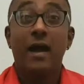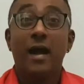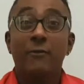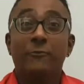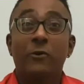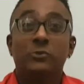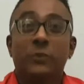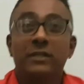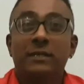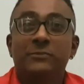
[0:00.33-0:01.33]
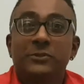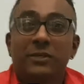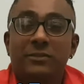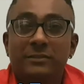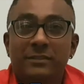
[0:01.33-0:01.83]
Hi folks, welcome to
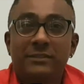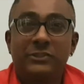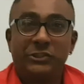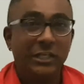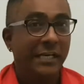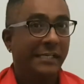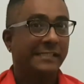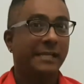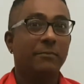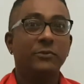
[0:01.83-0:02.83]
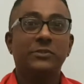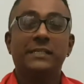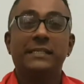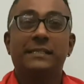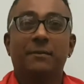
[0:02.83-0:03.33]
Dr. G's
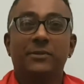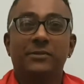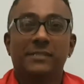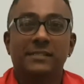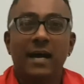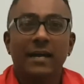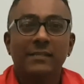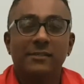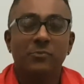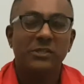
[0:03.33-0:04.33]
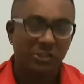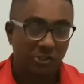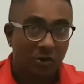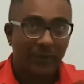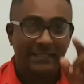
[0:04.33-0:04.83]
WTW Science, and we're
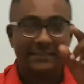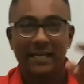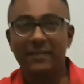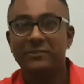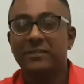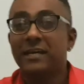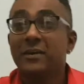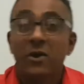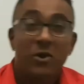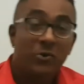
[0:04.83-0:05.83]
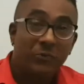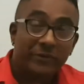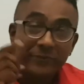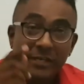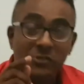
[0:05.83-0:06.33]
so excited today.
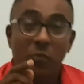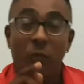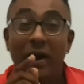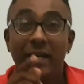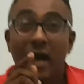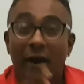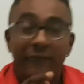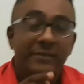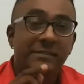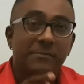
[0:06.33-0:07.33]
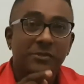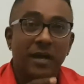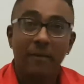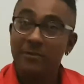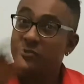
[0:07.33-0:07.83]
We've reached 100
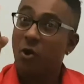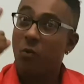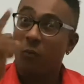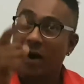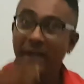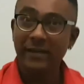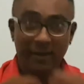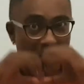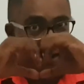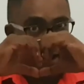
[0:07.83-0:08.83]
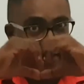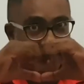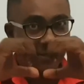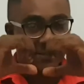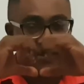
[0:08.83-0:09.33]
subscribers.
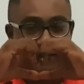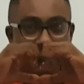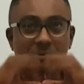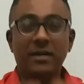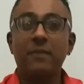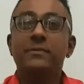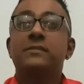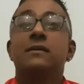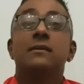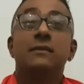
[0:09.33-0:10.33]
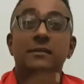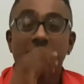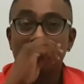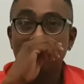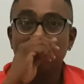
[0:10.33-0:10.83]
100 subscribers.
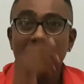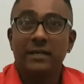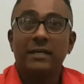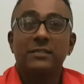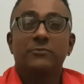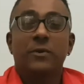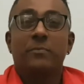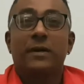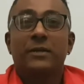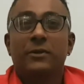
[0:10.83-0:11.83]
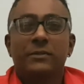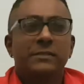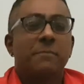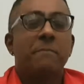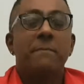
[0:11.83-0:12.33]
So thank you guys for embarking on
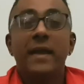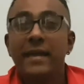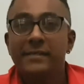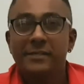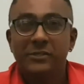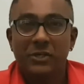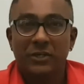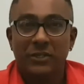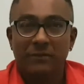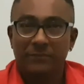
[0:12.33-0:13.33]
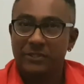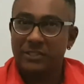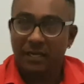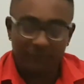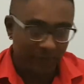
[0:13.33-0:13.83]
this amazing journey of
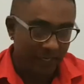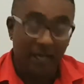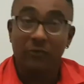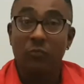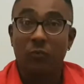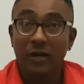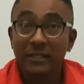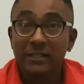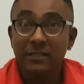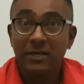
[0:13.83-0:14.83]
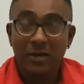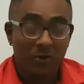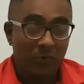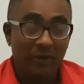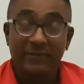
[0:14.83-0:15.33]
discovery and wonder.
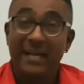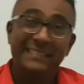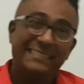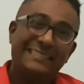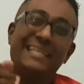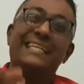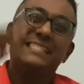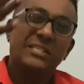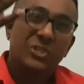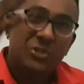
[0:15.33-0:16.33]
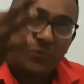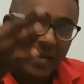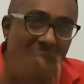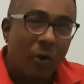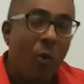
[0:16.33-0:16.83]
We have guys as young as
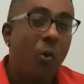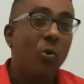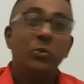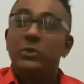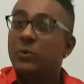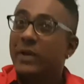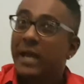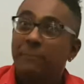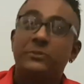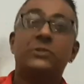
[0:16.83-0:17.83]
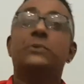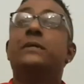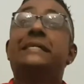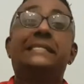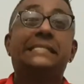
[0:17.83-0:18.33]
3 all the way up to
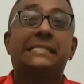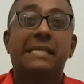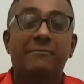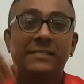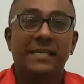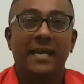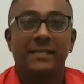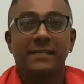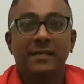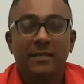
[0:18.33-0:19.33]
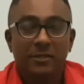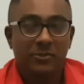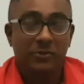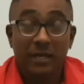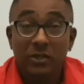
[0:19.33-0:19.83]
78.
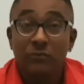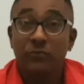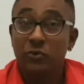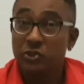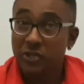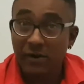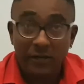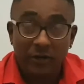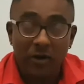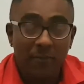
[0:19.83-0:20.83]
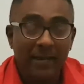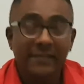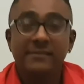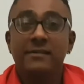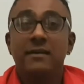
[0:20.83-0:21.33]
So thank you for sharing your
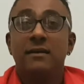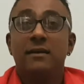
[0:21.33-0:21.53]
comments.